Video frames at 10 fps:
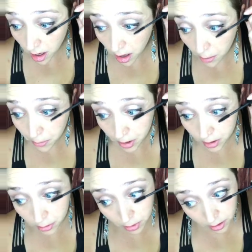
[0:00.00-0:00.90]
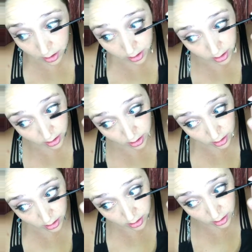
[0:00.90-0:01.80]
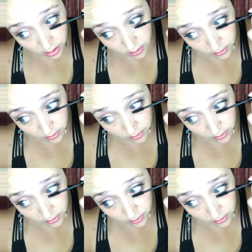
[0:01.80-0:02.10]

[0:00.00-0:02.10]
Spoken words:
how buildable it is.